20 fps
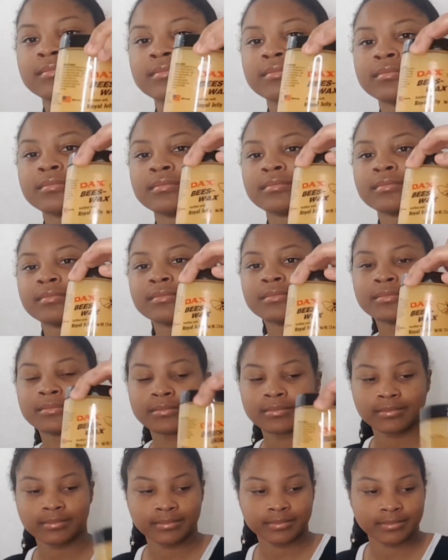
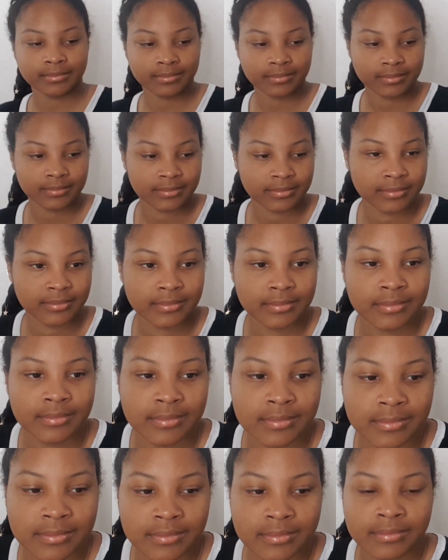
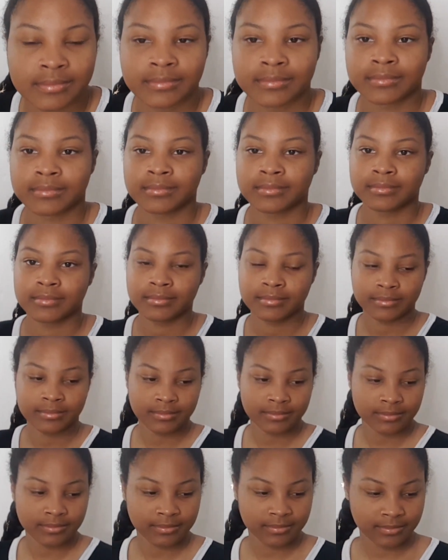
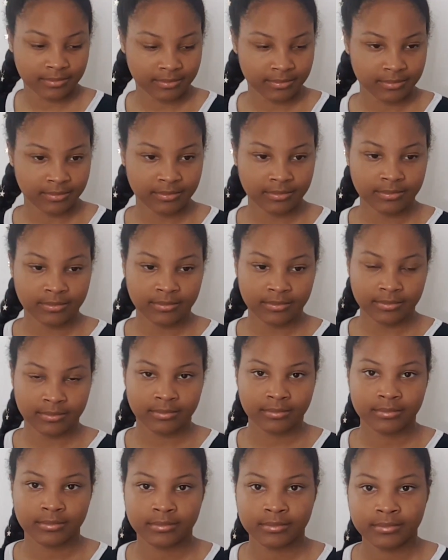
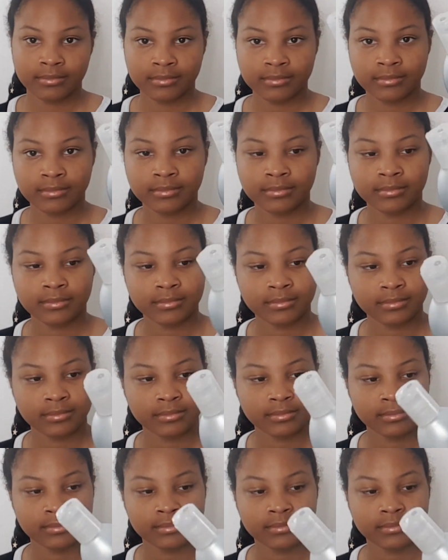This person isn't speaking.